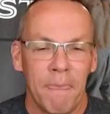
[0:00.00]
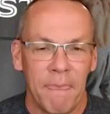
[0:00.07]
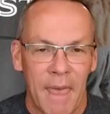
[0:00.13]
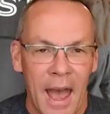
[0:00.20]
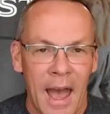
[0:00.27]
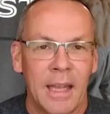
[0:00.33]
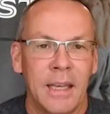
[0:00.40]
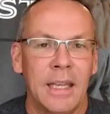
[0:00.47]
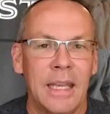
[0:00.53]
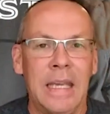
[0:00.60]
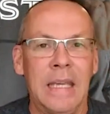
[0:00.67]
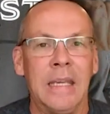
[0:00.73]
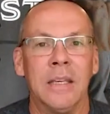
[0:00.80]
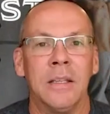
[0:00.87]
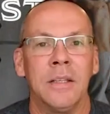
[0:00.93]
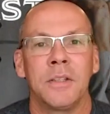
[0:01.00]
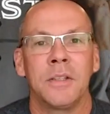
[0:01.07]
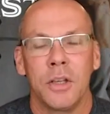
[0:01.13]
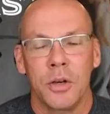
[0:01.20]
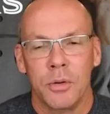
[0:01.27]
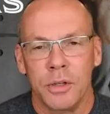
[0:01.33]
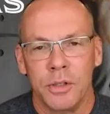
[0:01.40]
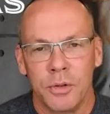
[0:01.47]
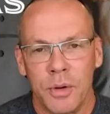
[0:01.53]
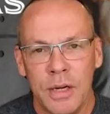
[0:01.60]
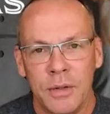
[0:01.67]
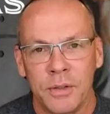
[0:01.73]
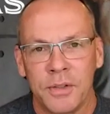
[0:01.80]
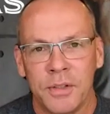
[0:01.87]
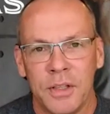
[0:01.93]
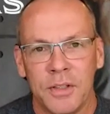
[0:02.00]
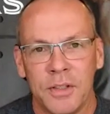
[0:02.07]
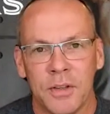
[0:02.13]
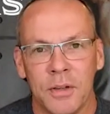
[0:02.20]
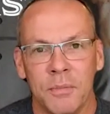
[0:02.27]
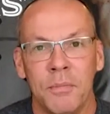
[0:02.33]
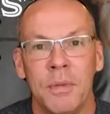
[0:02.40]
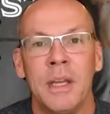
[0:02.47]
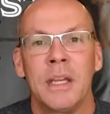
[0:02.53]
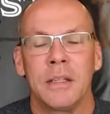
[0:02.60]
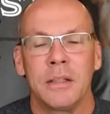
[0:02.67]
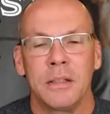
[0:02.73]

That is your adrenal system